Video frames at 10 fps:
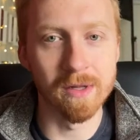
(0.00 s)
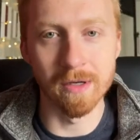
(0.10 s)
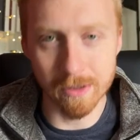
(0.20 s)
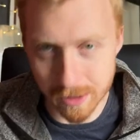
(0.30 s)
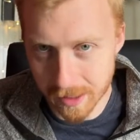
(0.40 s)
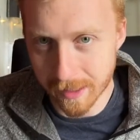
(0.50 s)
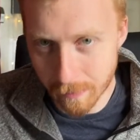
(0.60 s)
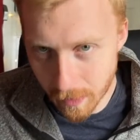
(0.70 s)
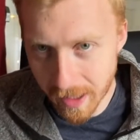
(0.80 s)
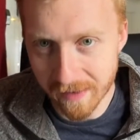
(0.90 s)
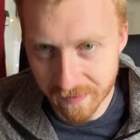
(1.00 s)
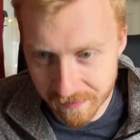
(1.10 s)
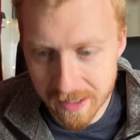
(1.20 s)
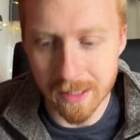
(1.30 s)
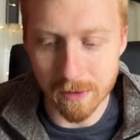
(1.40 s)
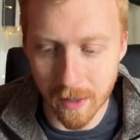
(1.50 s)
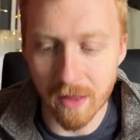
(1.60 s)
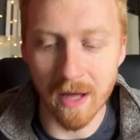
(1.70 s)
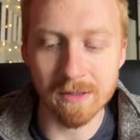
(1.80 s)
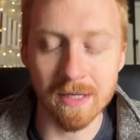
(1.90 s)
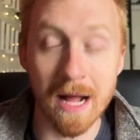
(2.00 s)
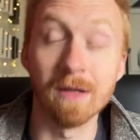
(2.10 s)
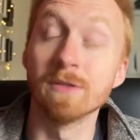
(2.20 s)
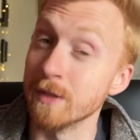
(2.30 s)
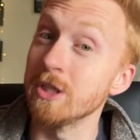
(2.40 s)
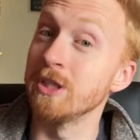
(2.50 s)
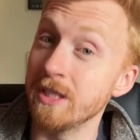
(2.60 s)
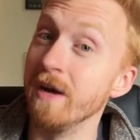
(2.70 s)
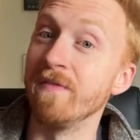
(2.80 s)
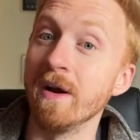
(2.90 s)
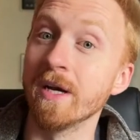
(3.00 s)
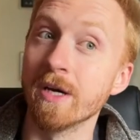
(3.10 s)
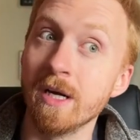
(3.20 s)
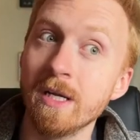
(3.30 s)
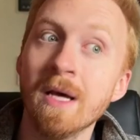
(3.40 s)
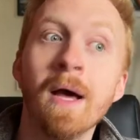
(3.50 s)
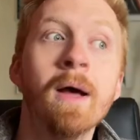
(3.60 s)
they're usually more like $15,000-$20,000, which is still very good,